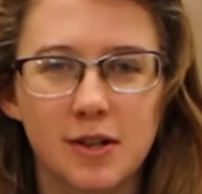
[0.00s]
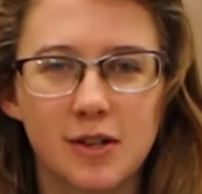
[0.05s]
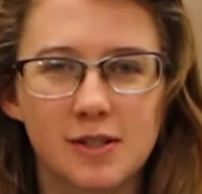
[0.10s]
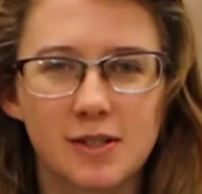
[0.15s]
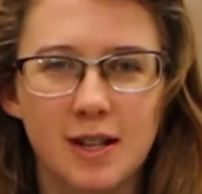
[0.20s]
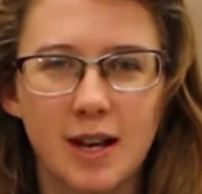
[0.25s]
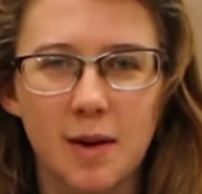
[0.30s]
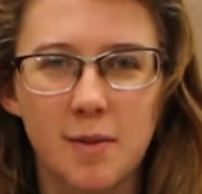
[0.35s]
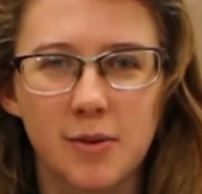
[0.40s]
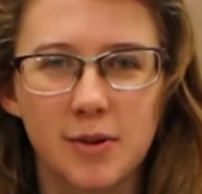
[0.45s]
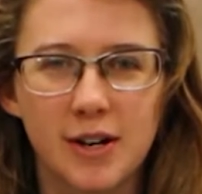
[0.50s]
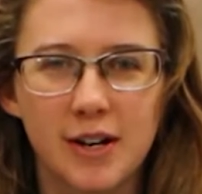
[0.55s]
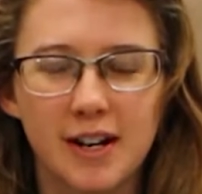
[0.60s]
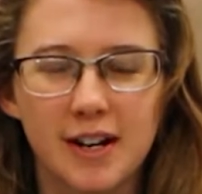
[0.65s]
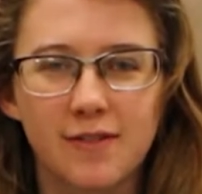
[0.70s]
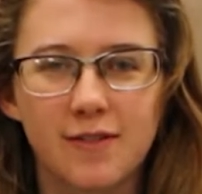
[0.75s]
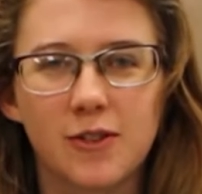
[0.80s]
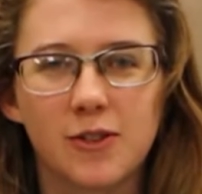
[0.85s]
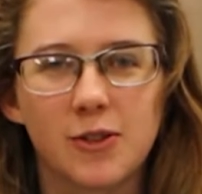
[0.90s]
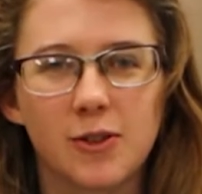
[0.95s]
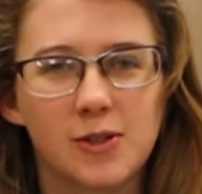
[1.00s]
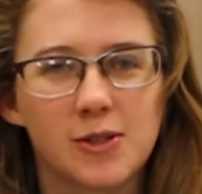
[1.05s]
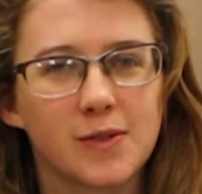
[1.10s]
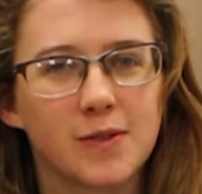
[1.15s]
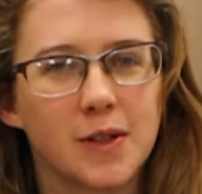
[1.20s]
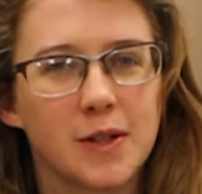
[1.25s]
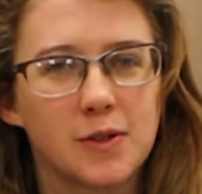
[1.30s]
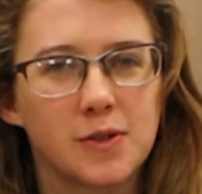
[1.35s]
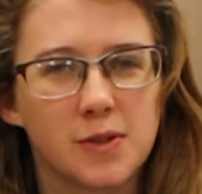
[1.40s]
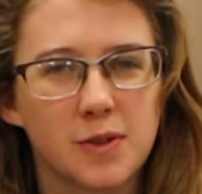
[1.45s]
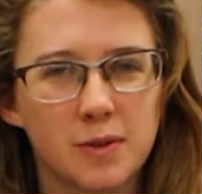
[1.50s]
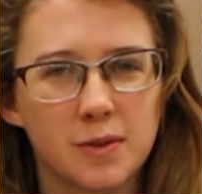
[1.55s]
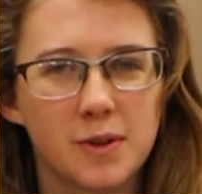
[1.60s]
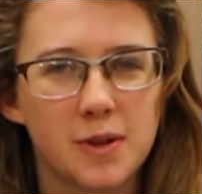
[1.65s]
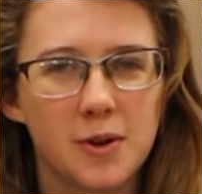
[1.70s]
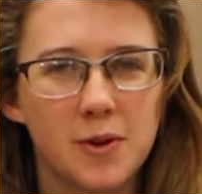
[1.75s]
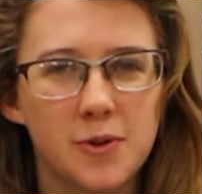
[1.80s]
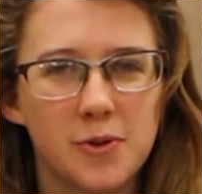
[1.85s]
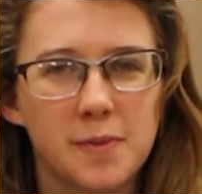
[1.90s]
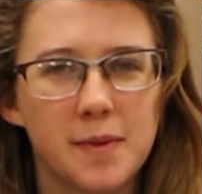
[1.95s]
Parish Library. For those of you who don't
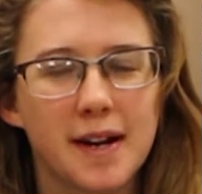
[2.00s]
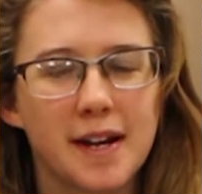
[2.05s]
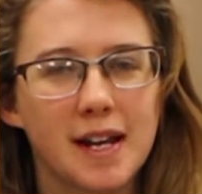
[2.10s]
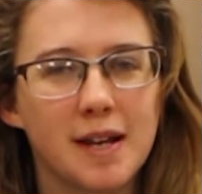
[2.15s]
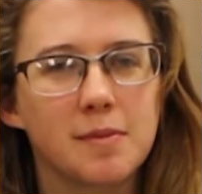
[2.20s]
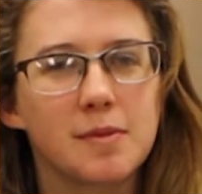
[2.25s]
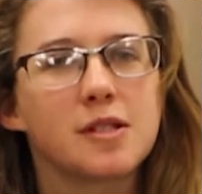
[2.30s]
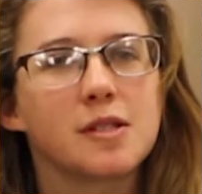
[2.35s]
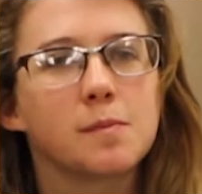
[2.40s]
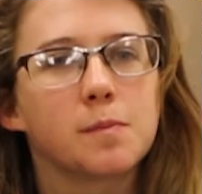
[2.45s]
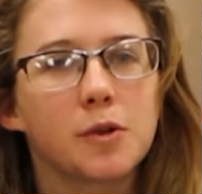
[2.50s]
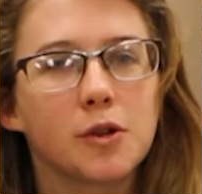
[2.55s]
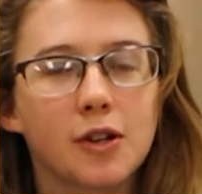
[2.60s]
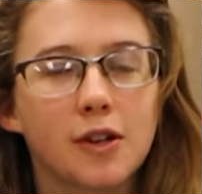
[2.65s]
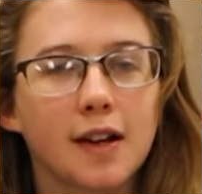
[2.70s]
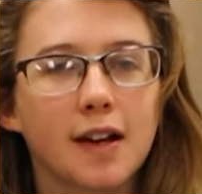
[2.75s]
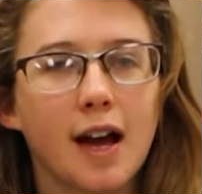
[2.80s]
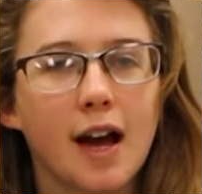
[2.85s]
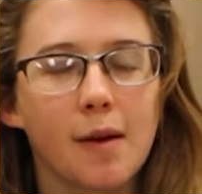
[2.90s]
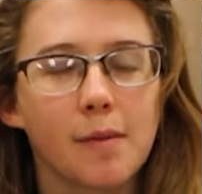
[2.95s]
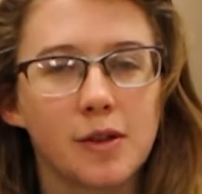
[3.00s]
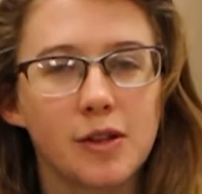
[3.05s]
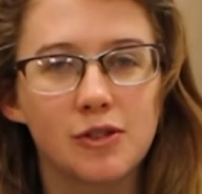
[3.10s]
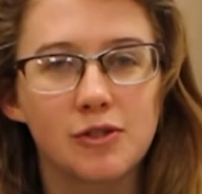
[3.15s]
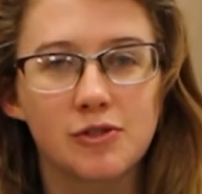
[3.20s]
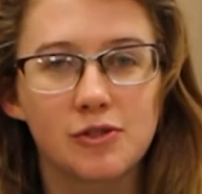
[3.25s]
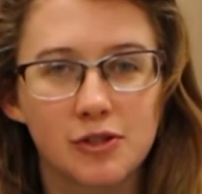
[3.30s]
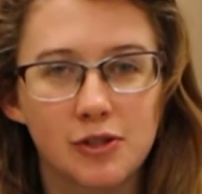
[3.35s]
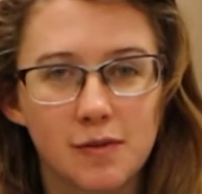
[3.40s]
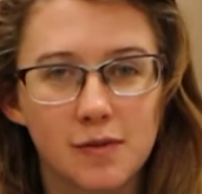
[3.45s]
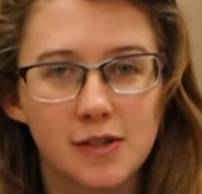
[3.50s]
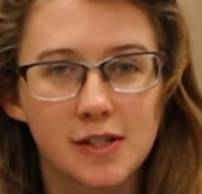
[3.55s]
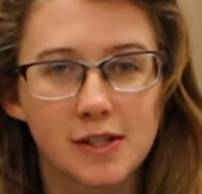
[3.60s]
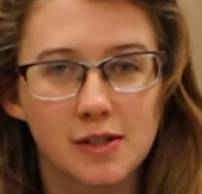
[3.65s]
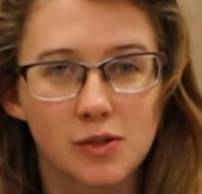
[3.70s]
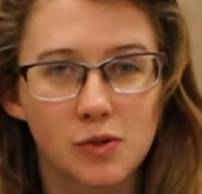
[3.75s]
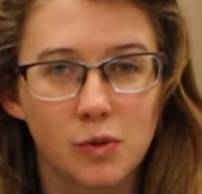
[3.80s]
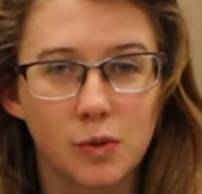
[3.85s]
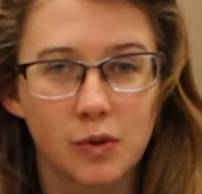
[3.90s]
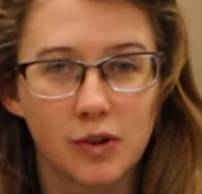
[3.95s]
know, my name is Brooke. I'm the Youth
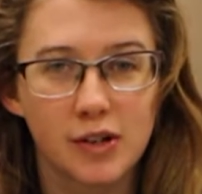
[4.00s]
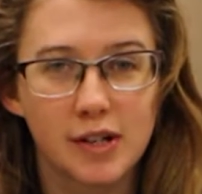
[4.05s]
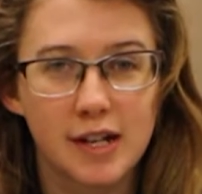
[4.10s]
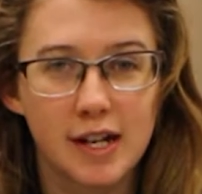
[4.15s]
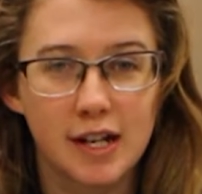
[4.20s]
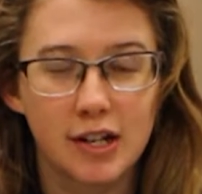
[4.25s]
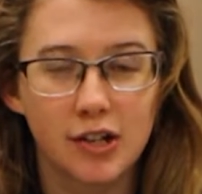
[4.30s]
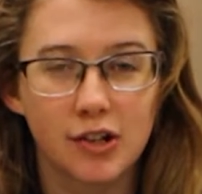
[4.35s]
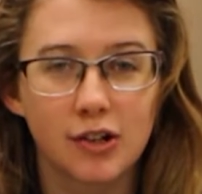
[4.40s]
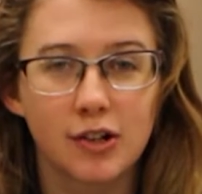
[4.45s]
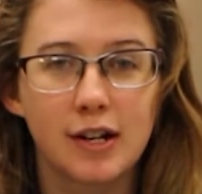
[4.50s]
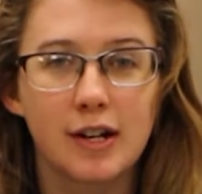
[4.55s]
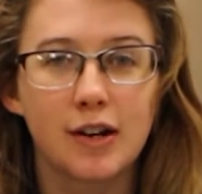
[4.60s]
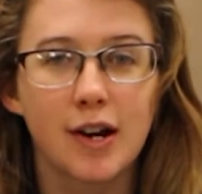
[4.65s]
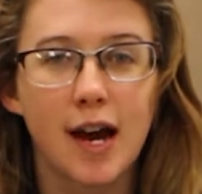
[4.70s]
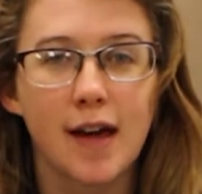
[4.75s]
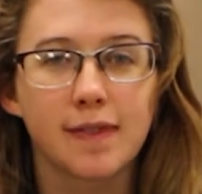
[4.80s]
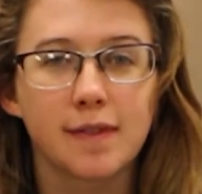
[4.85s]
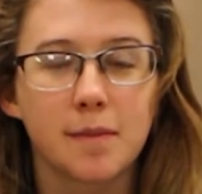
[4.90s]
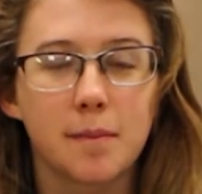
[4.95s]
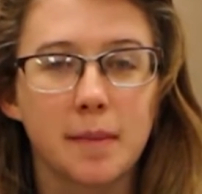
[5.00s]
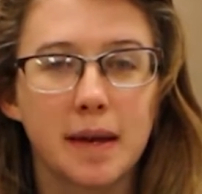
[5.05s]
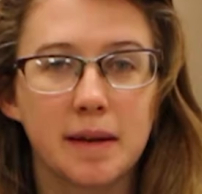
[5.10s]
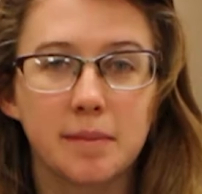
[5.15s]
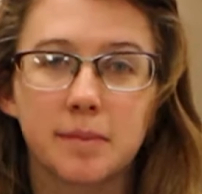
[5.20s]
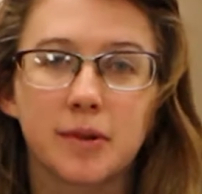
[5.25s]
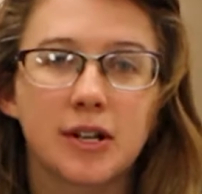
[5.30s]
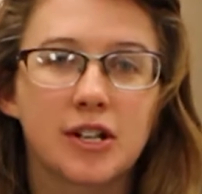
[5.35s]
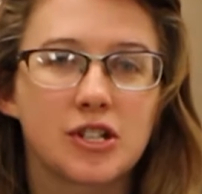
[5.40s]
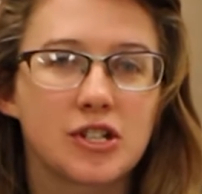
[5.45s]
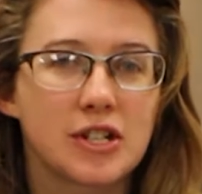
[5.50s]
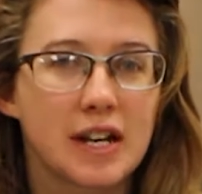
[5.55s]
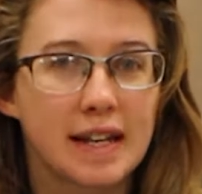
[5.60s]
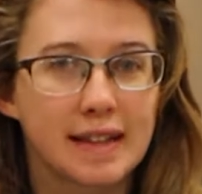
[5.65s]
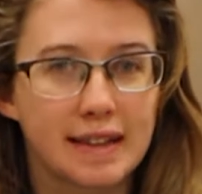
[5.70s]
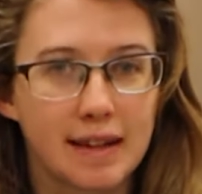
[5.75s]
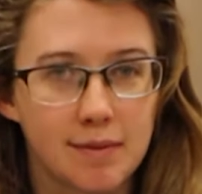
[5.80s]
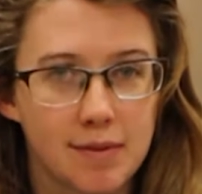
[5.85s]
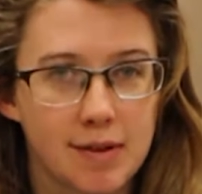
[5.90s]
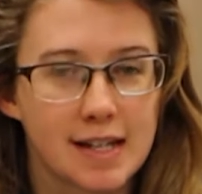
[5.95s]
Services Coordinator here at the Main Branch
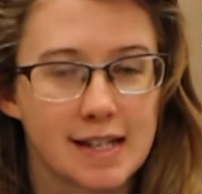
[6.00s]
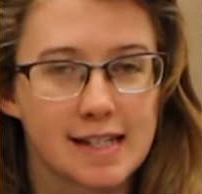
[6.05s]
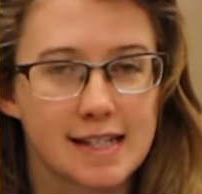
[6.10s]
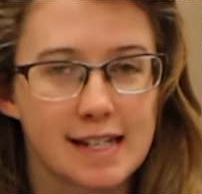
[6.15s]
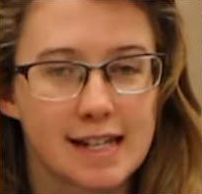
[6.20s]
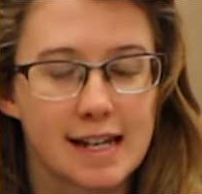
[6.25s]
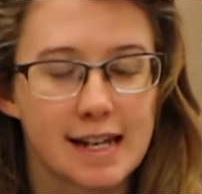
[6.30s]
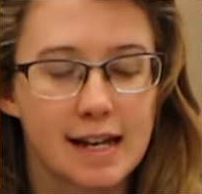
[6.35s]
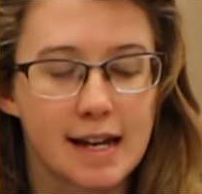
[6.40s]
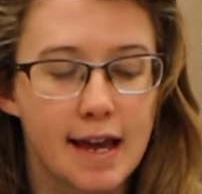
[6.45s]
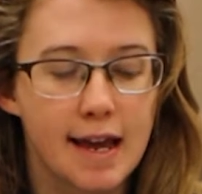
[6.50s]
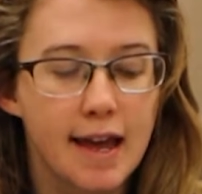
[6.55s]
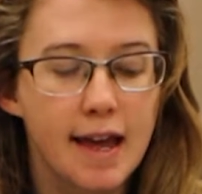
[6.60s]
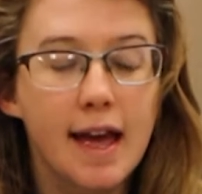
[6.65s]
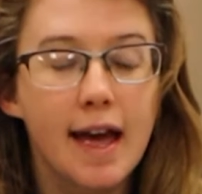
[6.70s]
in Livingston.